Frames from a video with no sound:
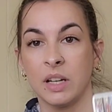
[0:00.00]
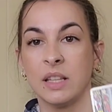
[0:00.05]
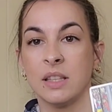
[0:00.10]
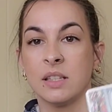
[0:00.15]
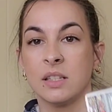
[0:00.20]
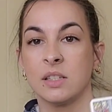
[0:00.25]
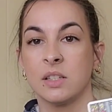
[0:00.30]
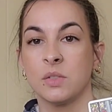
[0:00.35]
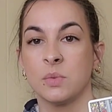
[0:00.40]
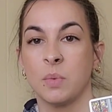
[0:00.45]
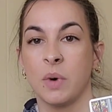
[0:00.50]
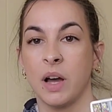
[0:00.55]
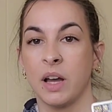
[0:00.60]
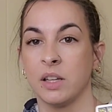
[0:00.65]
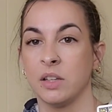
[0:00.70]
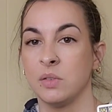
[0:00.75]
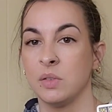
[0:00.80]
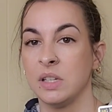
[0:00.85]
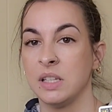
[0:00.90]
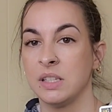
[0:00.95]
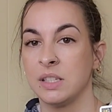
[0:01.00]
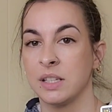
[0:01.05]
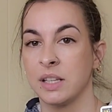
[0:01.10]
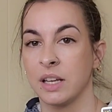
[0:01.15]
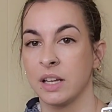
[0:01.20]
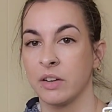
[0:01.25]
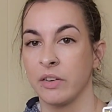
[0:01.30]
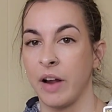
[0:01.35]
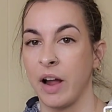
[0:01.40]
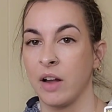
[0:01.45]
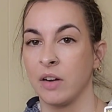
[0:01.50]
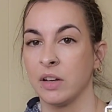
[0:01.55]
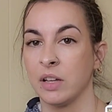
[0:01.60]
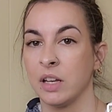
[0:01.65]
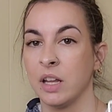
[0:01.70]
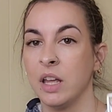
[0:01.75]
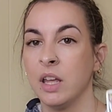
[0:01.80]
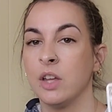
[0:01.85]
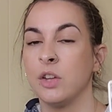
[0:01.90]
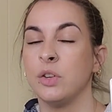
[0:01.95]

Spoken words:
And this is why you need to get grounded.